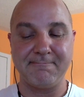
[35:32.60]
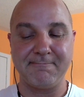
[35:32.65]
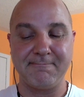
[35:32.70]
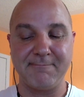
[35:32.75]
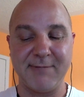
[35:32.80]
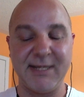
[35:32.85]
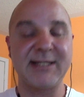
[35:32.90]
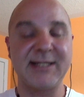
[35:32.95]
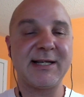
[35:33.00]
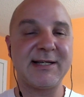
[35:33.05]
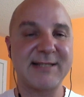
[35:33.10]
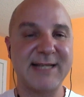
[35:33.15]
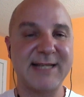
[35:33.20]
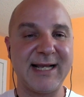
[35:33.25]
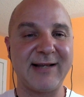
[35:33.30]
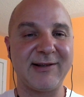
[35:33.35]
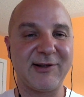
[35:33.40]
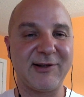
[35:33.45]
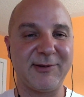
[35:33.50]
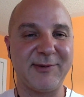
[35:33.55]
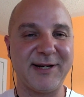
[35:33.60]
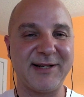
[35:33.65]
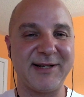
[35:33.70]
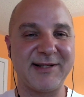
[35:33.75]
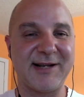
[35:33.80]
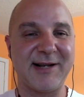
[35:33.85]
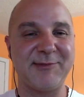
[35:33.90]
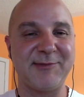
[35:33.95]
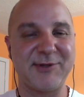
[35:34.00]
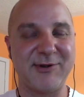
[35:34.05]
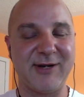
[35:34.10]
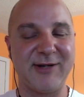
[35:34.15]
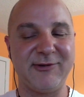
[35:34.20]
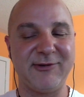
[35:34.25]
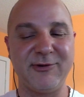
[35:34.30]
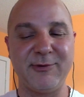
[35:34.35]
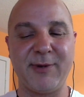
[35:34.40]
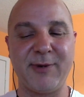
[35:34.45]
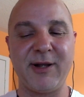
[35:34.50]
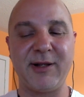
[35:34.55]
it does take a little bit of time. So I
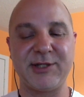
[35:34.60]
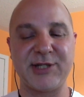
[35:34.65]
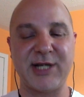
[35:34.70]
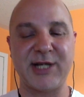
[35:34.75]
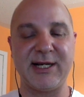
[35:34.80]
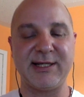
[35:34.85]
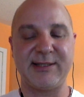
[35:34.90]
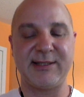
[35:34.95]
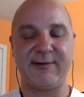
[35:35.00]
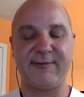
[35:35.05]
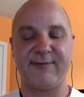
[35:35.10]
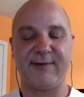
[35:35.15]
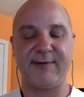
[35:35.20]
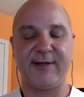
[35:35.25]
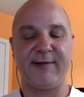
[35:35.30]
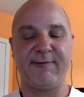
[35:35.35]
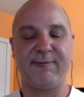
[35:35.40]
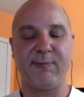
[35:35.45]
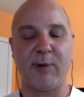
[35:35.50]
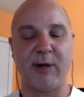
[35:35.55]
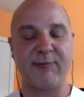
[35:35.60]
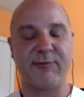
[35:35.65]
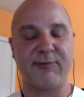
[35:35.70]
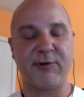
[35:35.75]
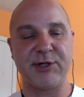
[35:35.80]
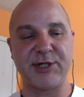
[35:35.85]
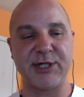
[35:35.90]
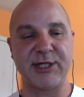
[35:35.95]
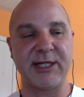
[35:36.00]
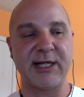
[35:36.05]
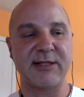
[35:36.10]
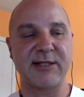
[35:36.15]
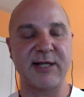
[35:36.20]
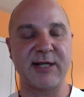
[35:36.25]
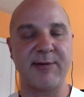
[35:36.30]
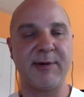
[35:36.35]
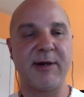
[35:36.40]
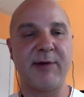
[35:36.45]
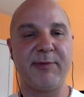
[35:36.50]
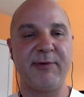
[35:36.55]
do apologize if one version does
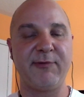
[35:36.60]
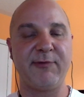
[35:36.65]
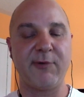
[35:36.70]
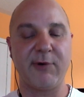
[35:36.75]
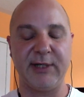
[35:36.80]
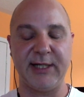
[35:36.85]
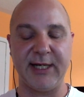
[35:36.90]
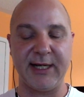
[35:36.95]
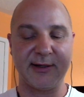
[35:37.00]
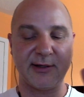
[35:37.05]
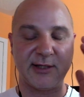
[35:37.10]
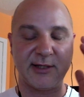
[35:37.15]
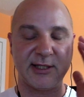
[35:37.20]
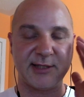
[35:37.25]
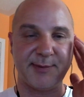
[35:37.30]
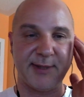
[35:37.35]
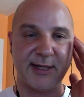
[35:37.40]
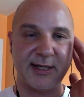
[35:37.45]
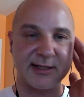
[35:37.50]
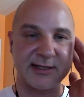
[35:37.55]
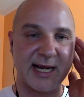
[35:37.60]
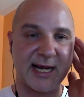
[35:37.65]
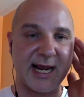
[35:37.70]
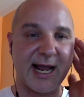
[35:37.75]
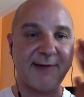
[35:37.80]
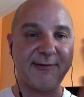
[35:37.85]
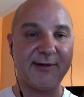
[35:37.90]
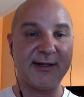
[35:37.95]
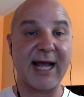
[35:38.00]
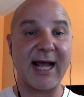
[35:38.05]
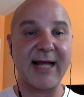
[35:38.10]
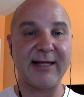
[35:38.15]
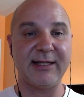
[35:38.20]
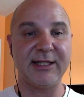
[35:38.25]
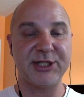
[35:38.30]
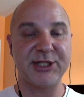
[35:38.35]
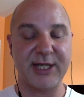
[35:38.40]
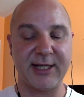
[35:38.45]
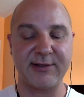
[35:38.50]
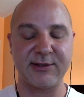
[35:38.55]
come out before the other. It's because I haven't had
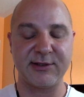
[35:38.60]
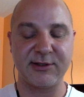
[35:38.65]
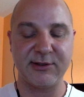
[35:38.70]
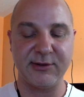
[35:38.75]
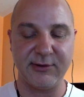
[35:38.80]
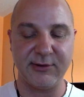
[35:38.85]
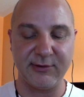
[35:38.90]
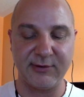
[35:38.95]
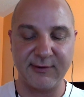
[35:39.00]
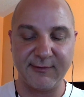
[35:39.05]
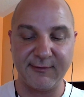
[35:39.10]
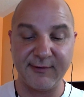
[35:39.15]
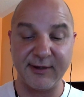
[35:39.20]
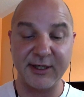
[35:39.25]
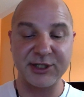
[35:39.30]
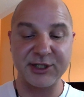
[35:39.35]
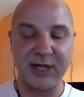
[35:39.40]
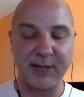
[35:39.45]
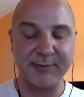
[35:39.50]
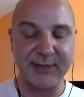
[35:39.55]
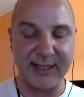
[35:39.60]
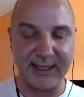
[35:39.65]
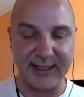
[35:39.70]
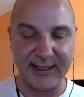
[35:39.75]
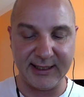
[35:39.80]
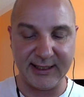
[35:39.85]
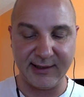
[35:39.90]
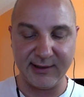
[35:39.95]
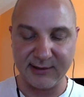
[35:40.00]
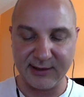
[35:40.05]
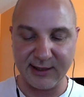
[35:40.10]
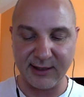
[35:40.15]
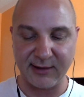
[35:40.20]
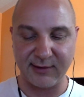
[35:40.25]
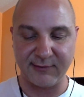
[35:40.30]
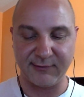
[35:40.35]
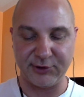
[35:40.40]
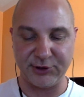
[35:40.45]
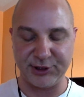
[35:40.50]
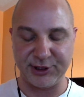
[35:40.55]
the chance to finish updating the
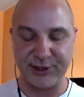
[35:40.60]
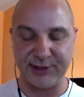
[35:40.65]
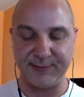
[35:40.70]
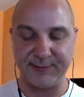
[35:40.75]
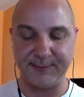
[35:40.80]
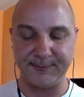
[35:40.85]
other version.